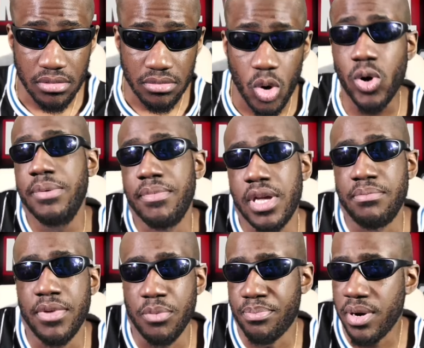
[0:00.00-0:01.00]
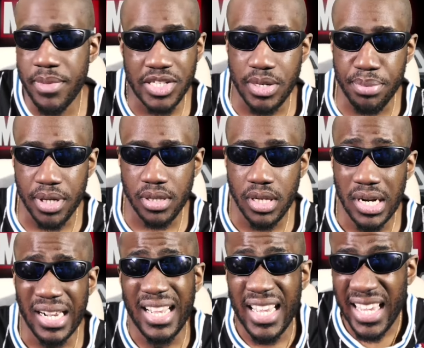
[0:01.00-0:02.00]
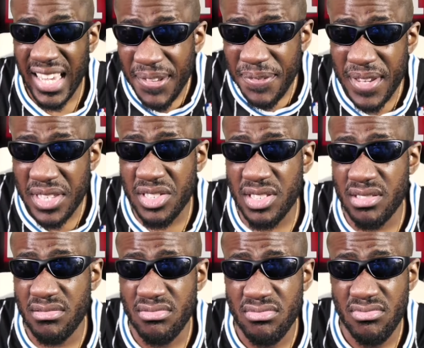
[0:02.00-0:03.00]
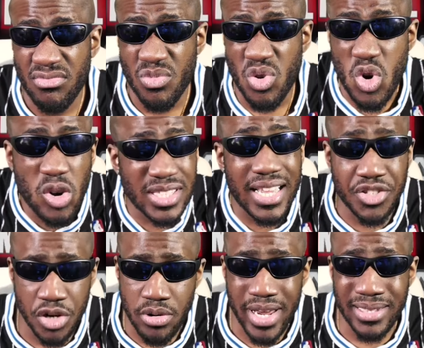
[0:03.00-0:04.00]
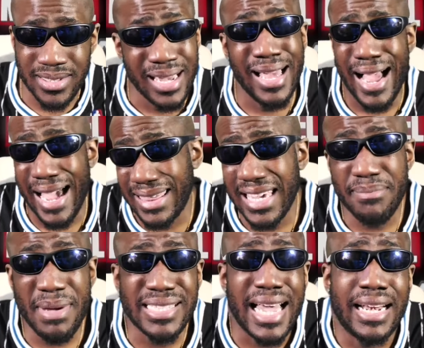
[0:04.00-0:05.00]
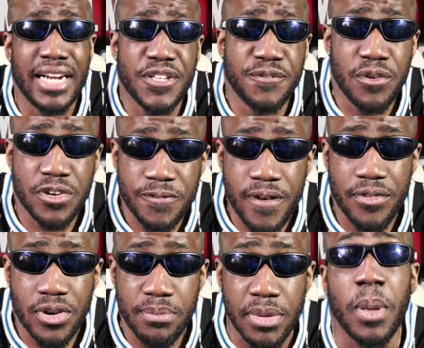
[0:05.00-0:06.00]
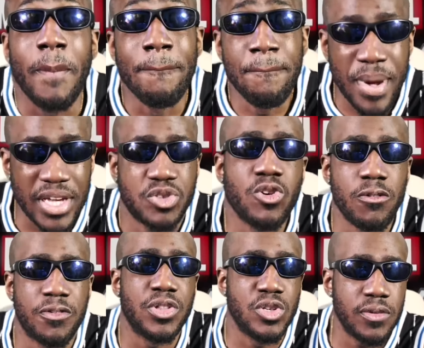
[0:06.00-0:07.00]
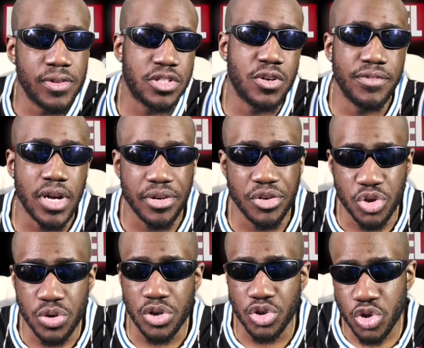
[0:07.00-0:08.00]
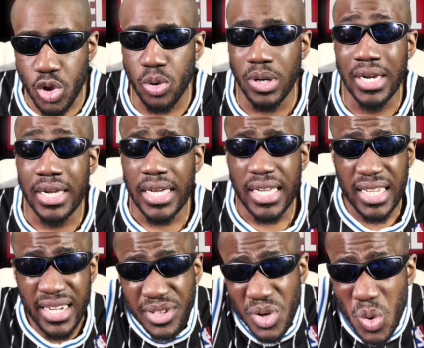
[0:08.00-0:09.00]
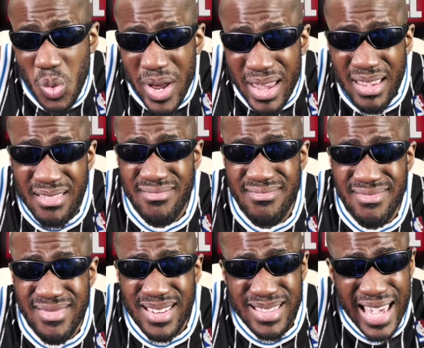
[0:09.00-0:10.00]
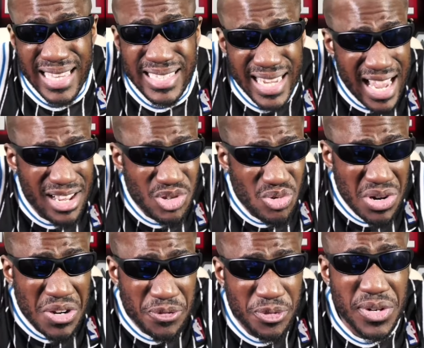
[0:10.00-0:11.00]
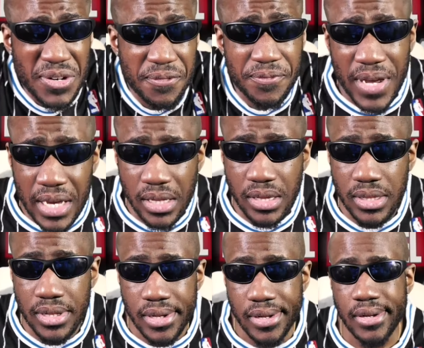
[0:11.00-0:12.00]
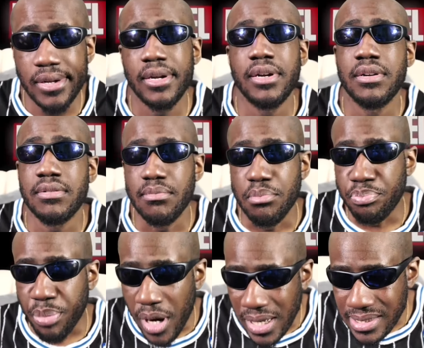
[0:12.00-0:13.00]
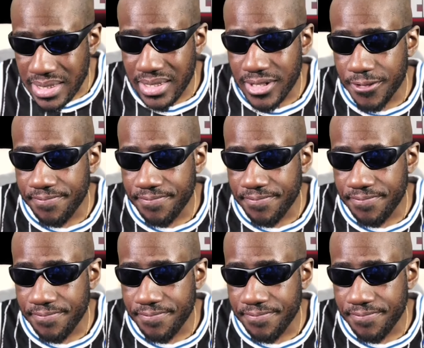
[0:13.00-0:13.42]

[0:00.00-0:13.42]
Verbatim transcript: or it, it probably makes a bill. If it's not that great, I think it makes at least 400, 500 mil based off of the novelty of Downey Jr. So, either way, it can't really fully fail. But